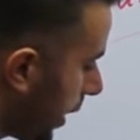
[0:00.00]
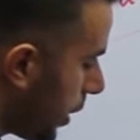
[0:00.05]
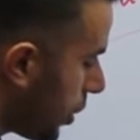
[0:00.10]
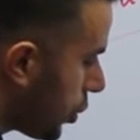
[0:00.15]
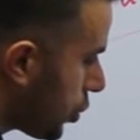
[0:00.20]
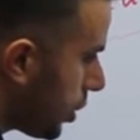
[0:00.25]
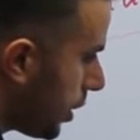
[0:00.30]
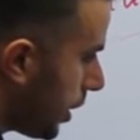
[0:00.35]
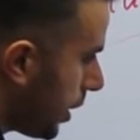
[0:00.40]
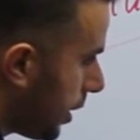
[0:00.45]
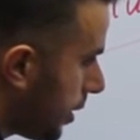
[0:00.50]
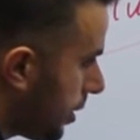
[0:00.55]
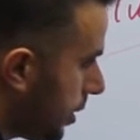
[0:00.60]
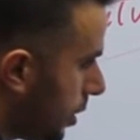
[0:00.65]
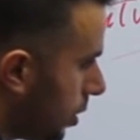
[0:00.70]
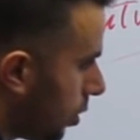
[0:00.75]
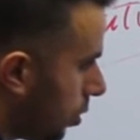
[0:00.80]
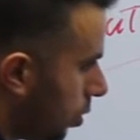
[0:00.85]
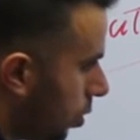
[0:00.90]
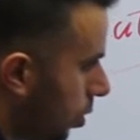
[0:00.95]
ing,
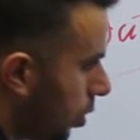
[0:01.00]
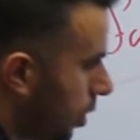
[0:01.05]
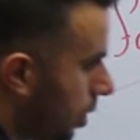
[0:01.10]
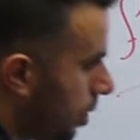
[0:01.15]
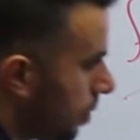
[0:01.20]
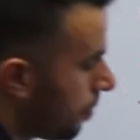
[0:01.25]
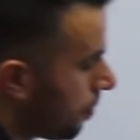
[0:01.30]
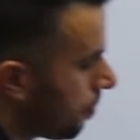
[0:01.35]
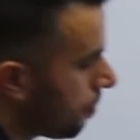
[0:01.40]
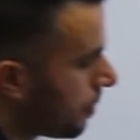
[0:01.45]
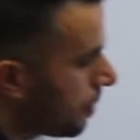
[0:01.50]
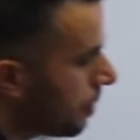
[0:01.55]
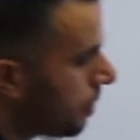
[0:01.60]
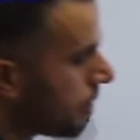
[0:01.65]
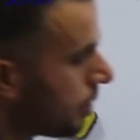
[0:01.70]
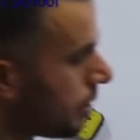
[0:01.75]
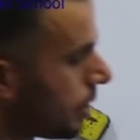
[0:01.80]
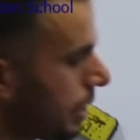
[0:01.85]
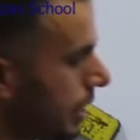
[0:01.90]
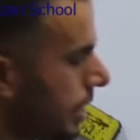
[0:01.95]
ed, or
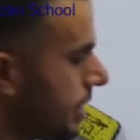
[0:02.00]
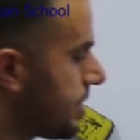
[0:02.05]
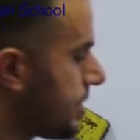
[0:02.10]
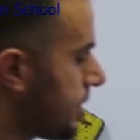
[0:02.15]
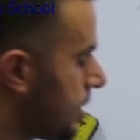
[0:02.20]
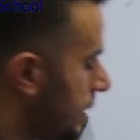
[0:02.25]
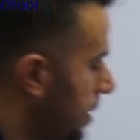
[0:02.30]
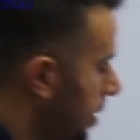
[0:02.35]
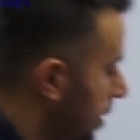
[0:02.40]
s.